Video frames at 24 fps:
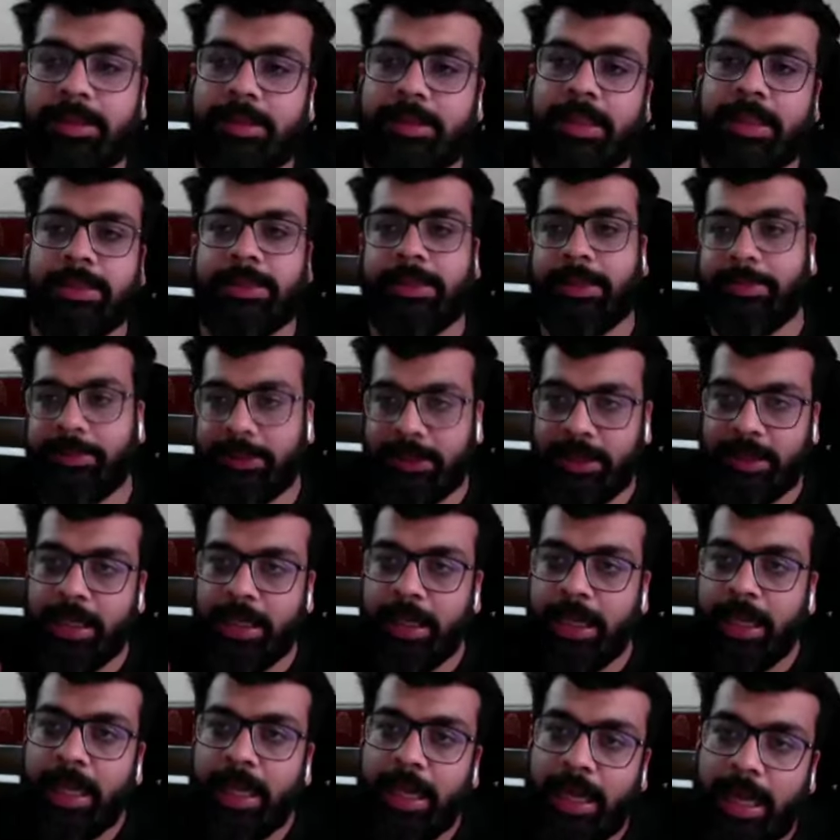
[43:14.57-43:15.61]
misconception.
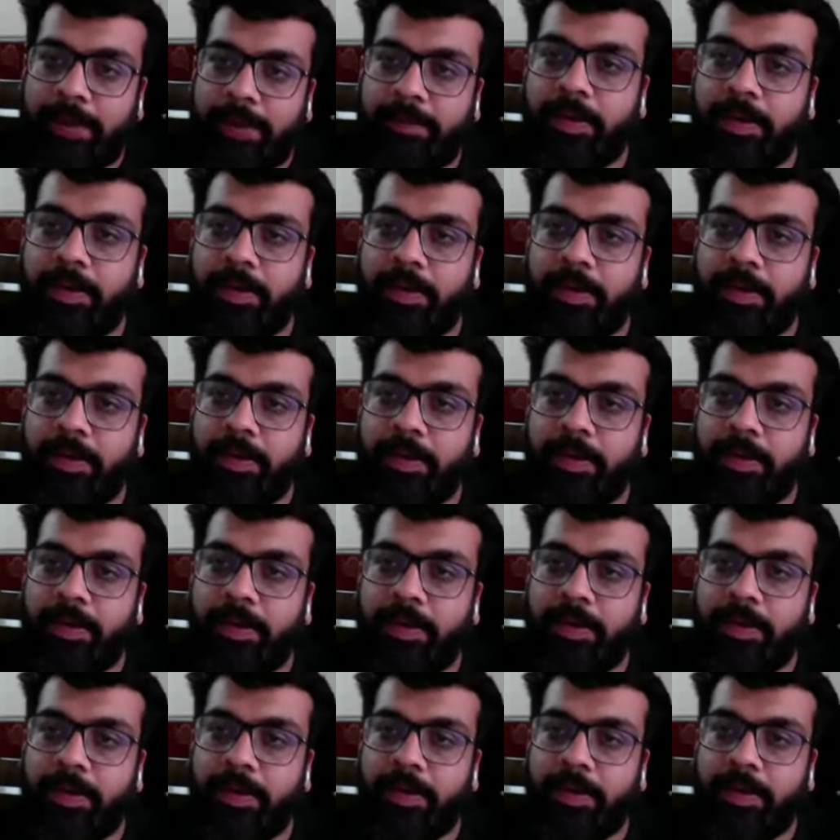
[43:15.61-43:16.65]
Have a look at the
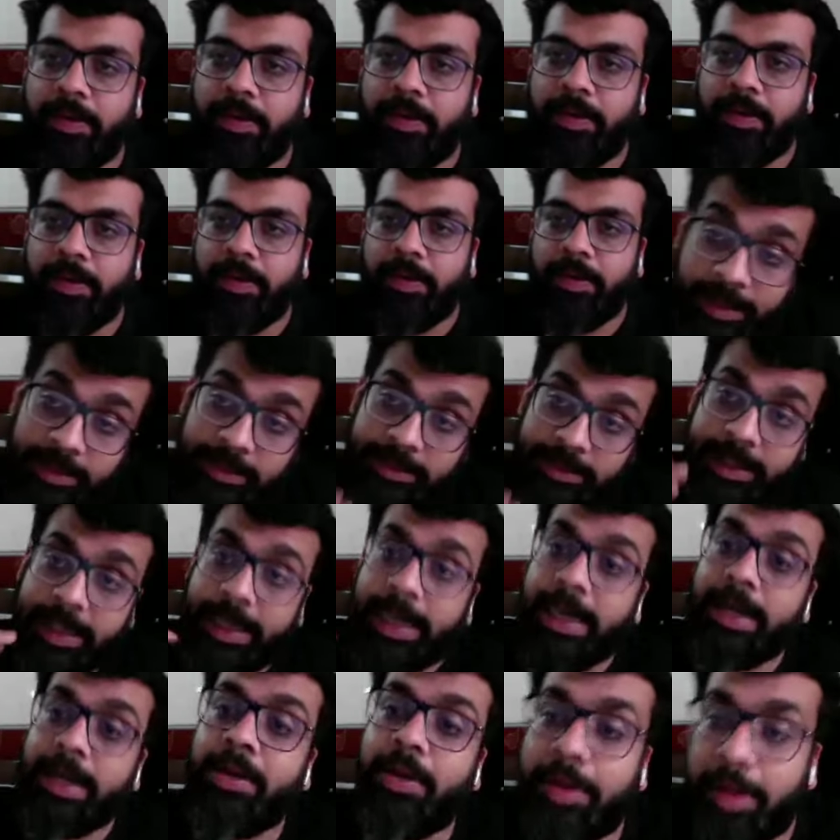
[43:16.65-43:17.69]
past year papers. In the
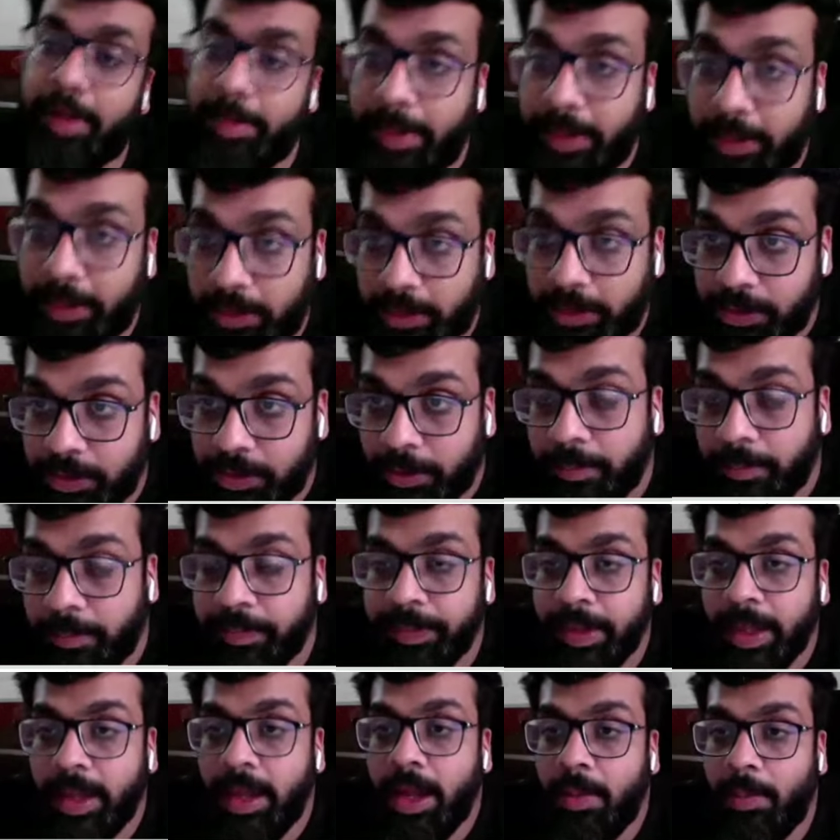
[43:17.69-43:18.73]
second document also,
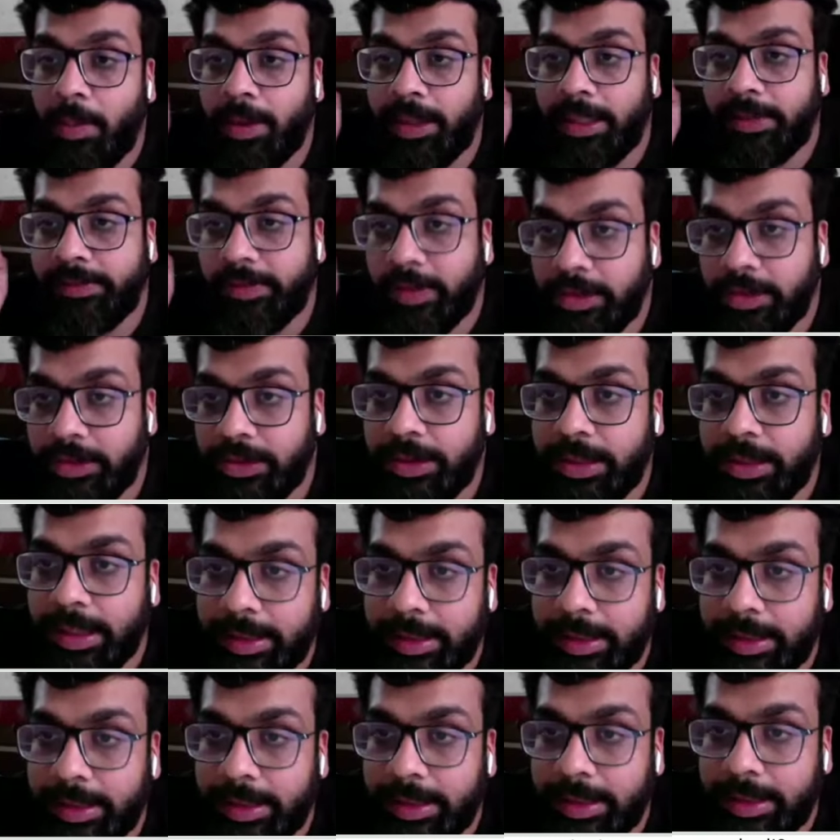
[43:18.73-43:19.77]
what I've also done
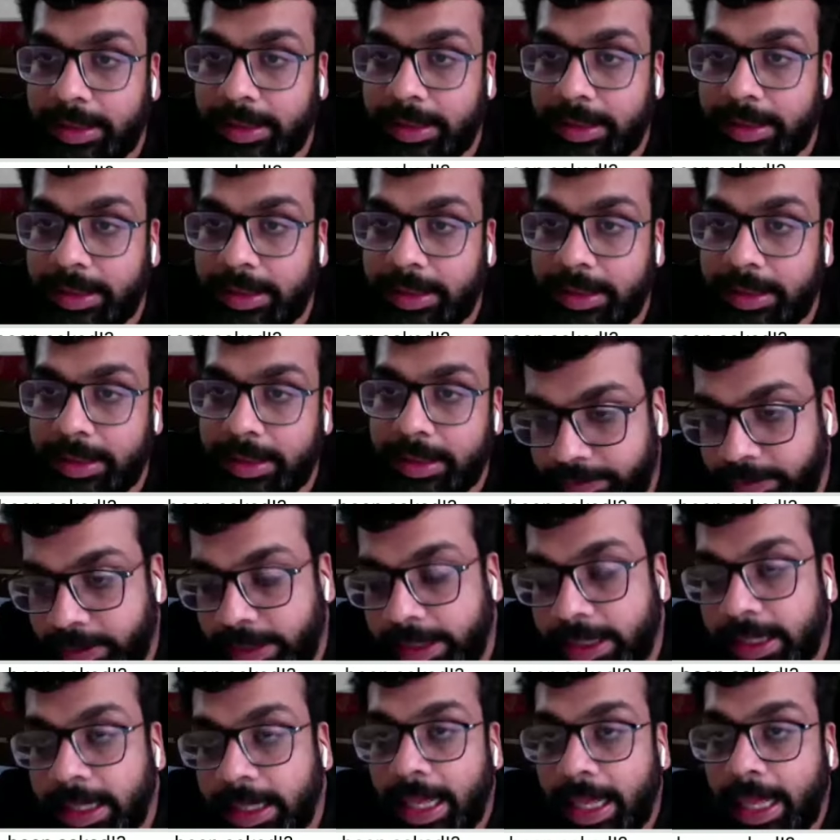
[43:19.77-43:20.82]
is, listen to this
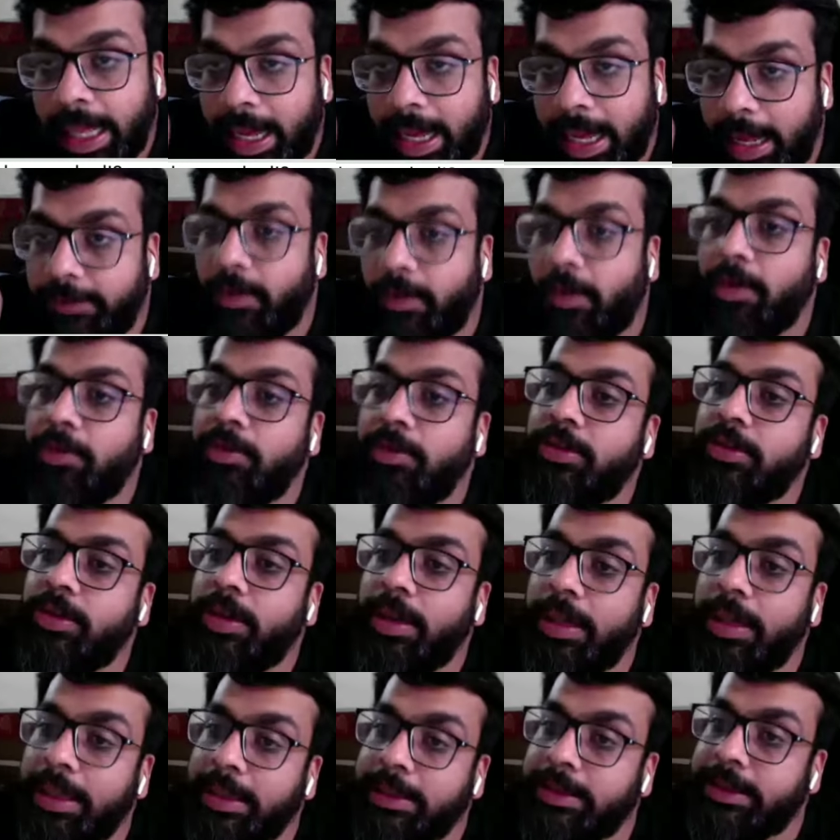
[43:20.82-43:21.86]
carefully, I've also
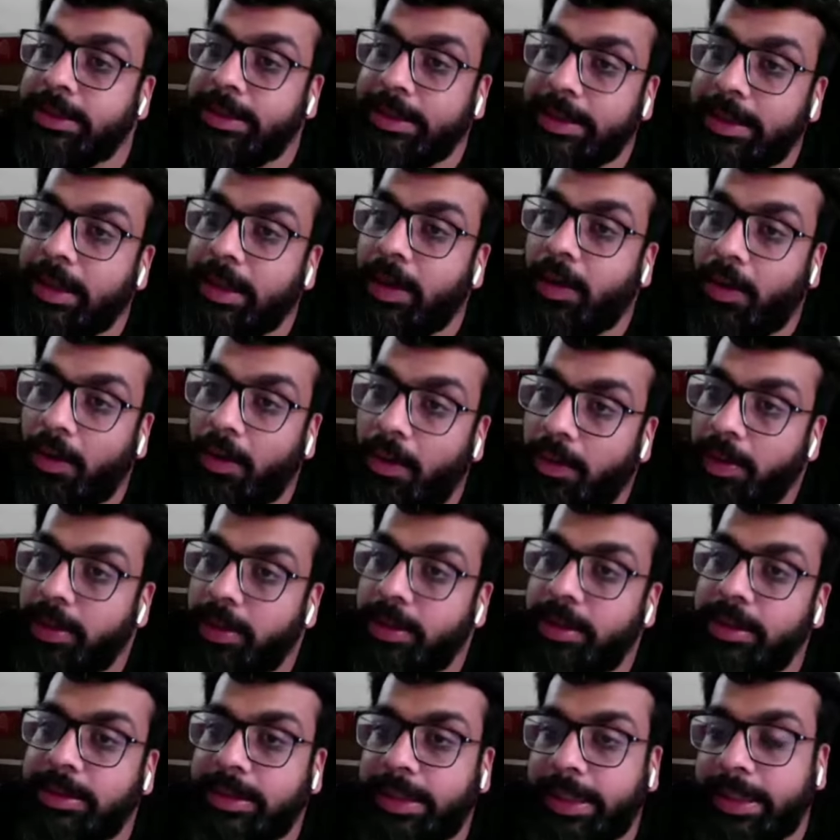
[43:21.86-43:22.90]
listed all
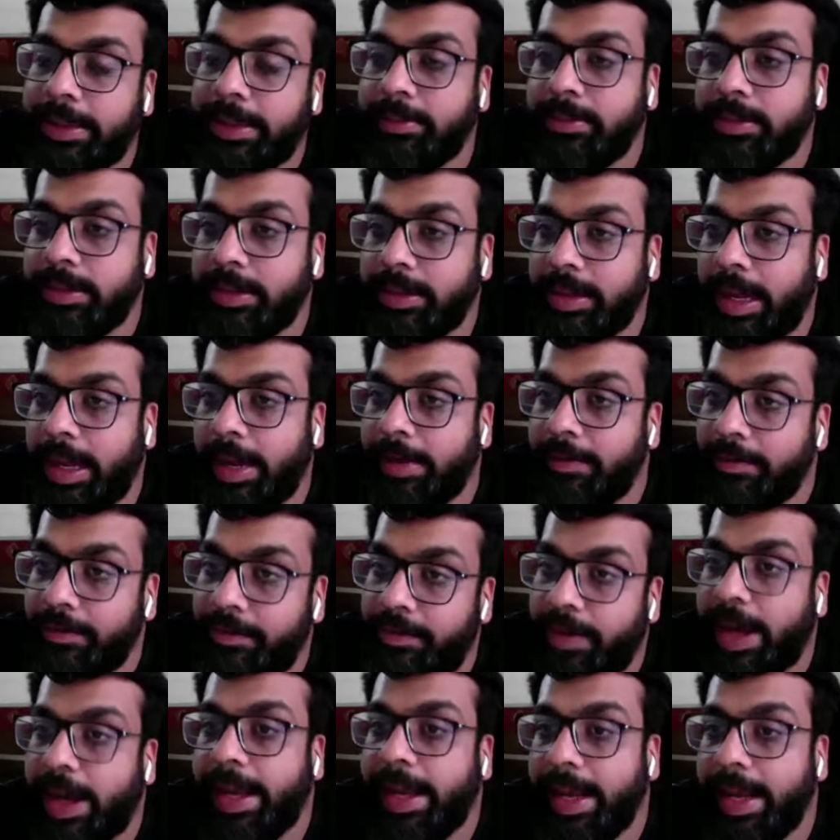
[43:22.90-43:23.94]
the schemes and
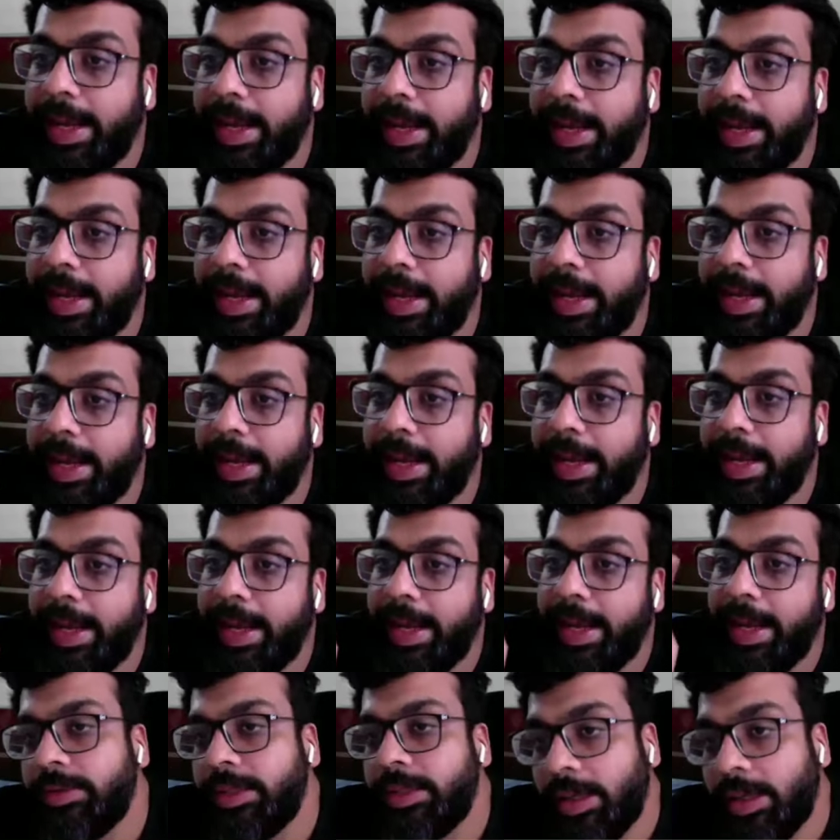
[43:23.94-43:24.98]
why and how and
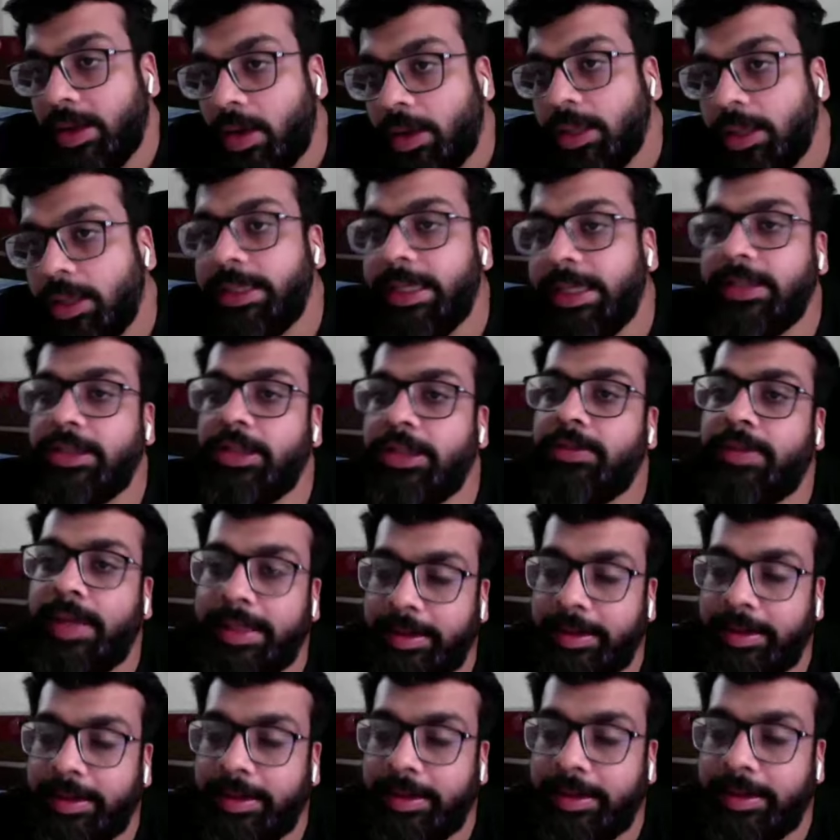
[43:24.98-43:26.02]
the context why
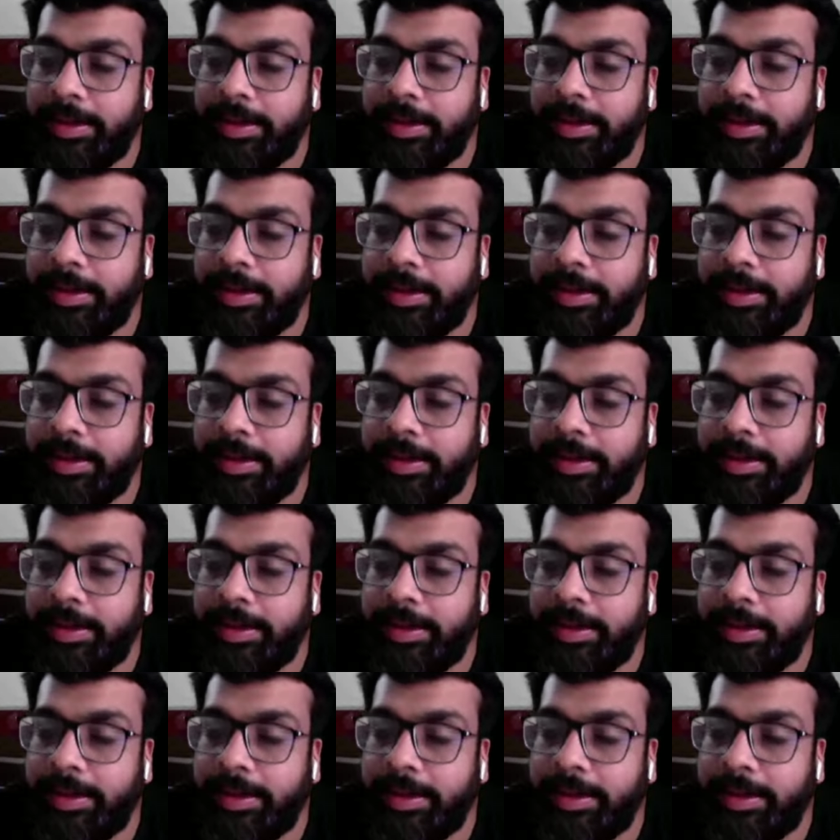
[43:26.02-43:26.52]
they've been asked.